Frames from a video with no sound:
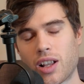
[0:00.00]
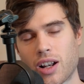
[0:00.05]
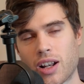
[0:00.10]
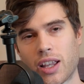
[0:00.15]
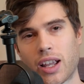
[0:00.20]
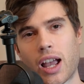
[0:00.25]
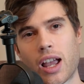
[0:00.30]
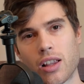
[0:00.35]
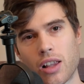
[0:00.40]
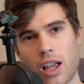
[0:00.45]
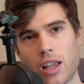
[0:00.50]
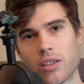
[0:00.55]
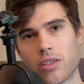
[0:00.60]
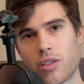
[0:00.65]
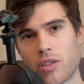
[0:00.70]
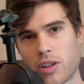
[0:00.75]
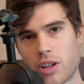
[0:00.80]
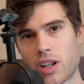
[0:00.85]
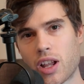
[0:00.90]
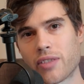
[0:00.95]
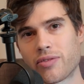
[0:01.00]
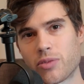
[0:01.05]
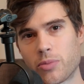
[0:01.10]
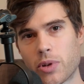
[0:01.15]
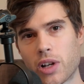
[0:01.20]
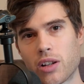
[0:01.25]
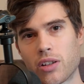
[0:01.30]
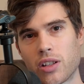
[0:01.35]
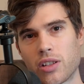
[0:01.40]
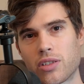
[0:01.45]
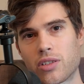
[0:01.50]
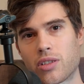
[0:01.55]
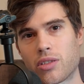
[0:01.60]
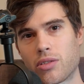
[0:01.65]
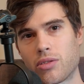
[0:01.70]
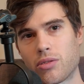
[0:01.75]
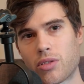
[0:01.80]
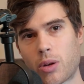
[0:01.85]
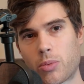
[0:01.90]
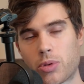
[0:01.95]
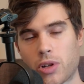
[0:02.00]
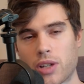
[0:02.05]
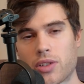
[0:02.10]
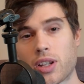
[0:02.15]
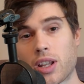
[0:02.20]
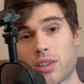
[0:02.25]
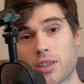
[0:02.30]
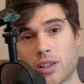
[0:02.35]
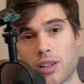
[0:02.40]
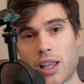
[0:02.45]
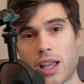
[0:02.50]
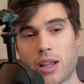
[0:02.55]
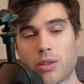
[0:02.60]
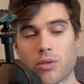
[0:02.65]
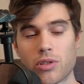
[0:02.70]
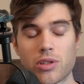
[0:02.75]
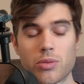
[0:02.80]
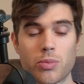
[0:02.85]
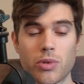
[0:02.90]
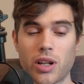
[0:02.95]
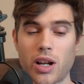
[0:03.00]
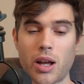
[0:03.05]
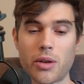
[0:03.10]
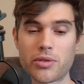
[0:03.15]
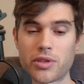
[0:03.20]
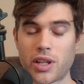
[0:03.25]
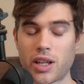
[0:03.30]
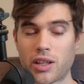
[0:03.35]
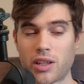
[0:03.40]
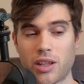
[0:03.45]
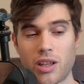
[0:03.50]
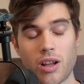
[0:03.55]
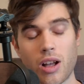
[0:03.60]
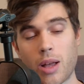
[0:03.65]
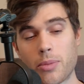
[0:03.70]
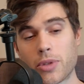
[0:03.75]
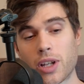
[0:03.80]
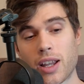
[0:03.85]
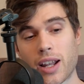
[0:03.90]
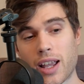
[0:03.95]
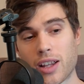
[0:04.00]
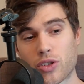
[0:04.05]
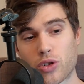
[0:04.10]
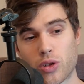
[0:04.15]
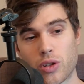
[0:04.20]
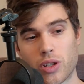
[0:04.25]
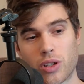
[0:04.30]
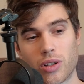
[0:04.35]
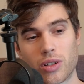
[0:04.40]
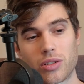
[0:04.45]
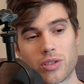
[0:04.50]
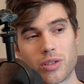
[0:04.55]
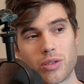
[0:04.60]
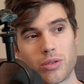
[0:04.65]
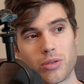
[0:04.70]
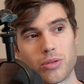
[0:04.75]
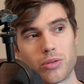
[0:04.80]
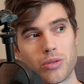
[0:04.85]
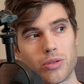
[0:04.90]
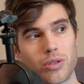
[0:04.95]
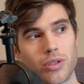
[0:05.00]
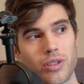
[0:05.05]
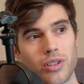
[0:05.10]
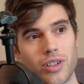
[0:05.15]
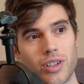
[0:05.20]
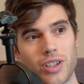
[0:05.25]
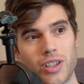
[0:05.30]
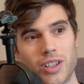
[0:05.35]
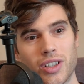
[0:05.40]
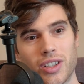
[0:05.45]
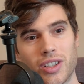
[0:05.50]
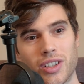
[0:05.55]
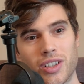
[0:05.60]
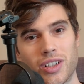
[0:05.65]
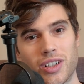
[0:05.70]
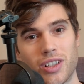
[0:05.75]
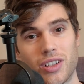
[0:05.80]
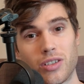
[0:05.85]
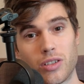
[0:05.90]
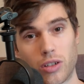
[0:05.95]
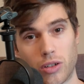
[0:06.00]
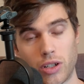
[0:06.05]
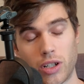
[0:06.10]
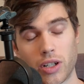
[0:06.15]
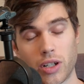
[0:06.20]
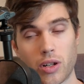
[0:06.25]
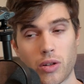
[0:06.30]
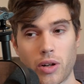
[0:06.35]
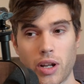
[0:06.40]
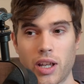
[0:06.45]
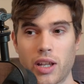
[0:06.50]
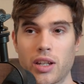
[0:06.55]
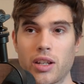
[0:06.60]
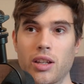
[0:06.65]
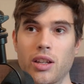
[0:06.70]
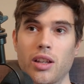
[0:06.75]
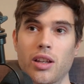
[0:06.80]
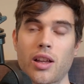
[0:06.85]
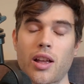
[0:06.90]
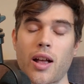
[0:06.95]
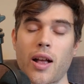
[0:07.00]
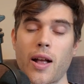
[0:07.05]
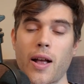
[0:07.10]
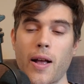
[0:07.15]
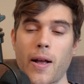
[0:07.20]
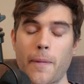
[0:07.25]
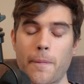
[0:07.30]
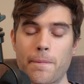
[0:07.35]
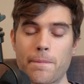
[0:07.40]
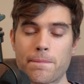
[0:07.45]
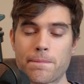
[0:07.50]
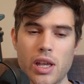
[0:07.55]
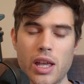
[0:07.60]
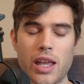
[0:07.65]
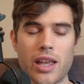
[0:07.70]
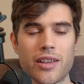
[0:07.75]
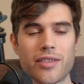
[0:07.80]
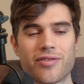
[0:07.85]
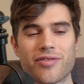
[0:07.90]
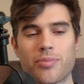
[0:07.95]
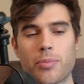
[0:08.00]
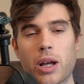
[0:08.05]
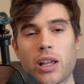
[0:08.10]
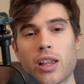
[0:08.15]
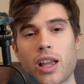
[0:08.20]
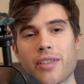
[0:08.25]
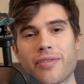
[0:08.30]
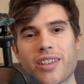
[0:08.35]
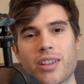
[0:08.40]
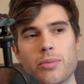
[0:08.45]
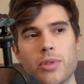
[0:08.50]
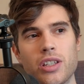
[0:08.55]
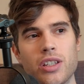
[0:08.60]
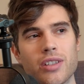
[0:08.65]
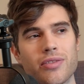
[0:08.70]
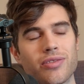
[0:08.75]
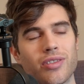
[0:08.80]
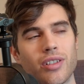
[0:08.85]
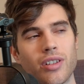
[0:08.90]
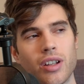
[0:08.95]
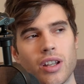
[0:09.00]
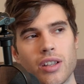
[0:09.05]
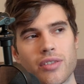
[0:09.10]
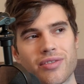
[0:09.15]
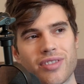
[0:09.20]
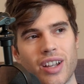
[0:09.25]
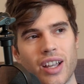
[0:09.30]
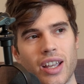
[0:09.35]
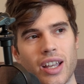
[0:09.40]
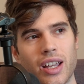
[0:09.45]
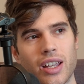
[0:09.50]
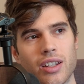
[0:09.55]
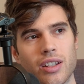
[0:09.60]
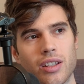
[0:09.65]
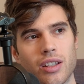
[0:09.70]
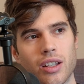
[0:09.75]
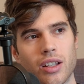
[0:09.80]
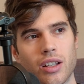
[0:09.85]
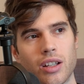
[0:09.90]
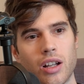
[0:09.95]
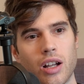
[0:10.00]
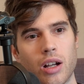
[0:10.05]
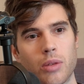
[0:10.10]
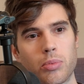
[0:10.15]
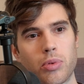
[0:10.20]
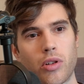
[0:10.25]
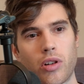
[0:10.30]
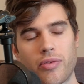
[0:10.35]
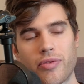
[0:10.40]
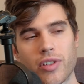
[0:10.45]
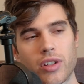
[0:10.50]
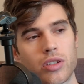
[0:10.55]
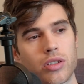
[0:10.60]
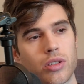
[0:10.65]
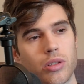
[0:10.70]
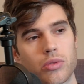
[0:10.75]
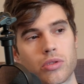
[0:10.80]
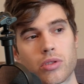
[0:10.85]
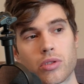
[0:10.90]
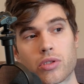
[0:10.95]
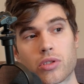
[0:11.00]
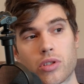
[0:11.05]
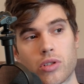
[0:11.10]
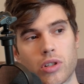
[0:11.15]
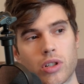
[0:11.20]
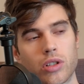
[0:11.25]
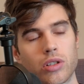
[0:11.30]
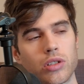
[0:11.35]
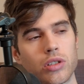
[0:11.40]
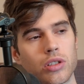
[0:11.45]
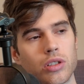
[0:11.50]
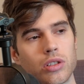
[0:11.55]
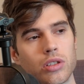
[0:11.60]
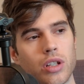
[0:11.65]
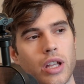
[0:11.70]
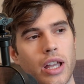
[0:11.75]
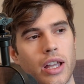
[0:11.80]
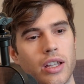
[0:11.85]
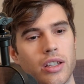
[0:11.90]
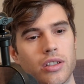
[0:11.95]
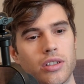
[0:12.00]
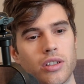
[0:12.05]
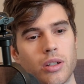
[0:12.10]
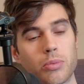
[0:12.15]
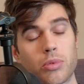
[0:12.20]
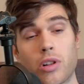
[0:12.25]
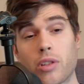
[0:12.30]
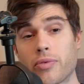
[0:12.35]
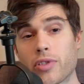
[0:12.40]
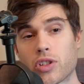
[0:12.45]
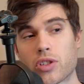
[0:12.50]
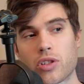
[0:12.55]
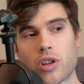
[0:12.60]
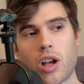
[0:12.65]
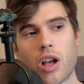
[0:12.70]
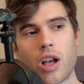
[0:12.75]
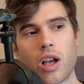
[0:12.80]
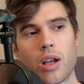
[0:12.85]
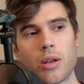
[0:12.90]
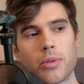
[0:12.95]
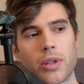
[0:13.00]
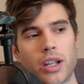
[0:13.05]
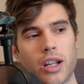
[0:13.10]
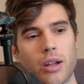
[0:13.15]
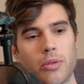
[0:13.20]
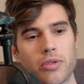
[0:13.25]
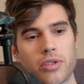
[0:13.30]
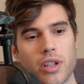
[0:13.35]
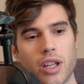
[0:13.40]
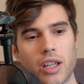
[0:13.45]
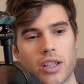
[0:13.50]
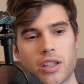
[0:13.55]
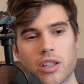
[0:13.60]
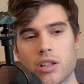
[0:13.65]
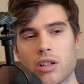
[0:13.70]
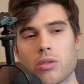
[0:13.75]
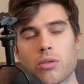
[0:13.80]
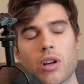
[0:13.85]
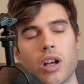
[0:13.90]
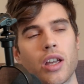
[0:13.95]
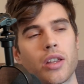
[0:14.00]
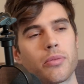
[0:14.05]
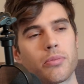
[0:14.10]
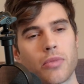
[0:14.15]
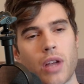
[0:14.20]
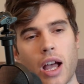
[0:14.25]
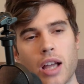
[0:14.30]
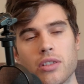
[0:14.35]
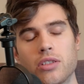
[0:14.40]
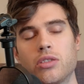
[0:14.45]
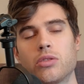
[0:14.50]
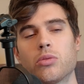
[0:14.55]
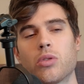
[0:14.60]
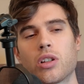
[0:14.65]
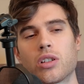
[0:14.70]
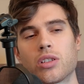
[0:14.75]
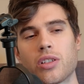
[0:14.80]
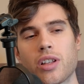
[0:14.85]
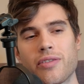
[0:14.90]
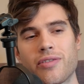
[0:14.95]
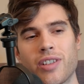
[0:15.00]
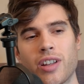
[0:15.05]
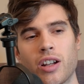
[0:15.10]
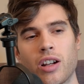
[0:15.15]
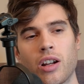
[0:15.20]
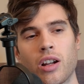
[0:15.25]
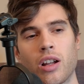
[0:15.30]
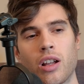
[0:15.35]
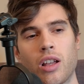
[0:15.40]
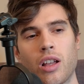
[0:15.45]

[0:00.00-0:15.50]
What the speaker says: like I learned enough about it to appreciate the language, but I was like, yeah, I'm not actually going to learn Korean. If my life had been different, if I had a perfect social circle and a perfect job, and I was like, you know what, I do want to live here,